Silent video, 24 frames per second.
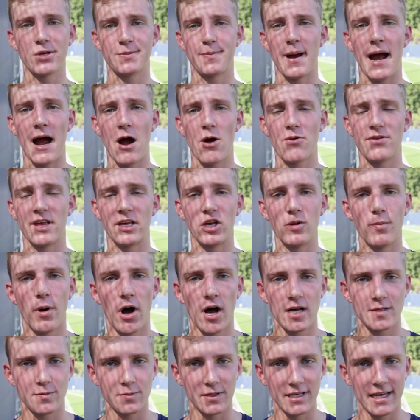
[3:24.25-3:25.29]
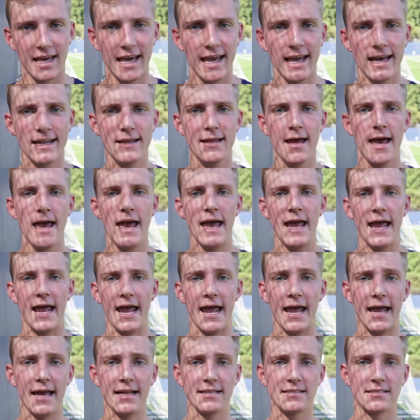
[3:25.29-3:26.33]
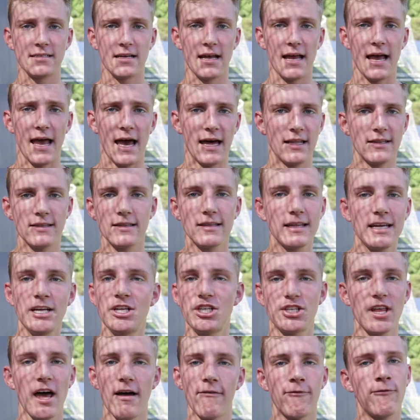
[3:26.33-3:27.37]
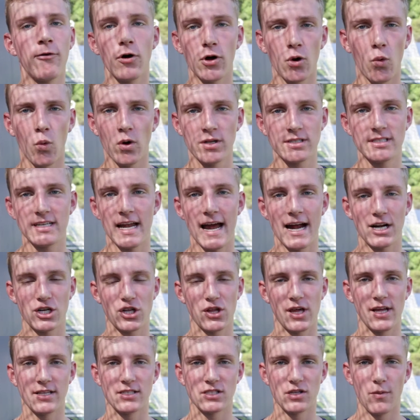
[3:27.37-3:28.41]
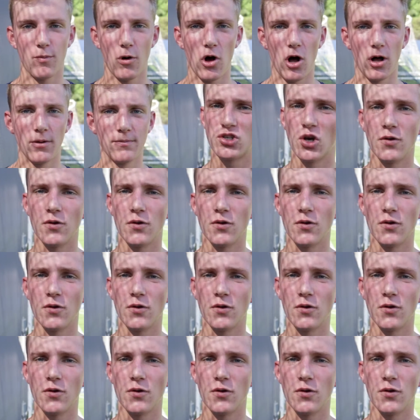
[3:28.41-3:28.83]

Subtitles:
most power that you possibly can and unleash that foot once it actually hits the ball.